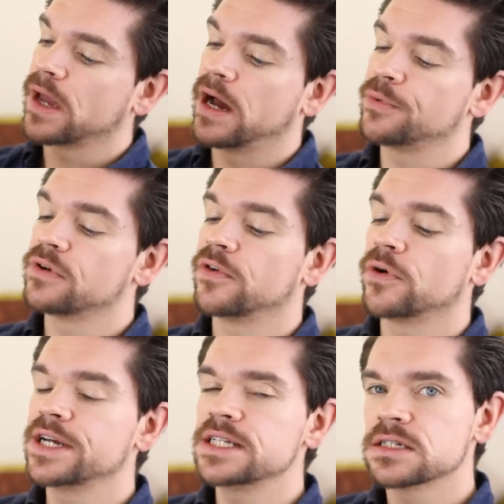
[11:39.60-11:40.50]
I would
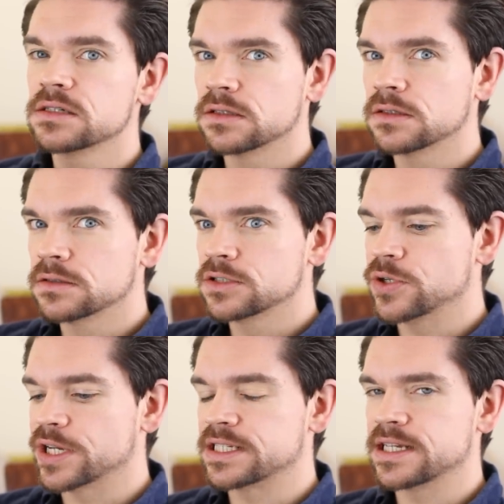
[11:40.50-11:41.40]
avoid
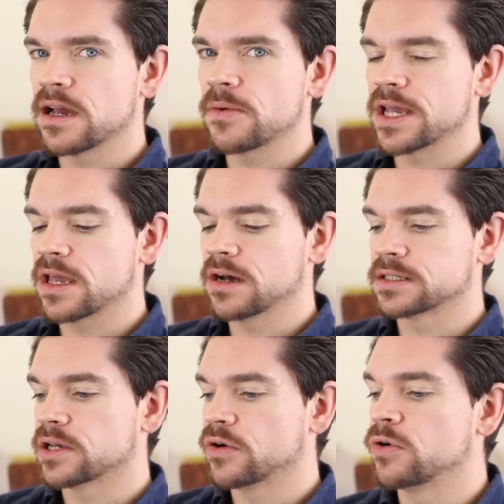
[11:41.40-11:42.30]
doing a DIY
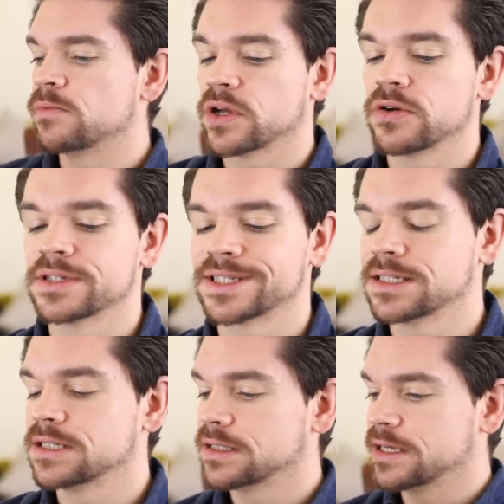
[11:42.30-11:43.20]
cut at home because
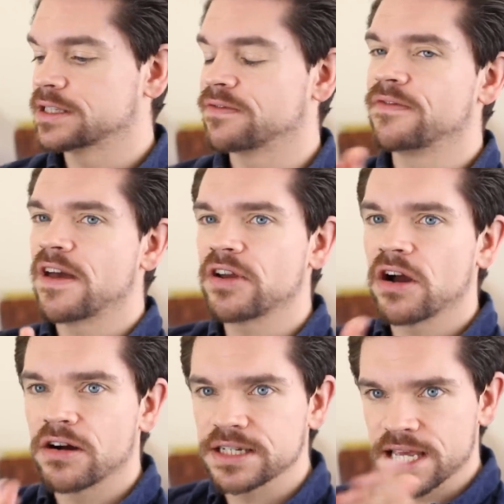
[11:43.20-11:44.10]
it's very
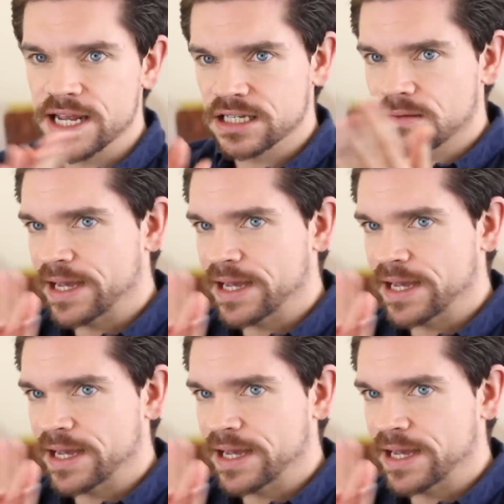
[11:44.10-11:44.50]
hard to get into the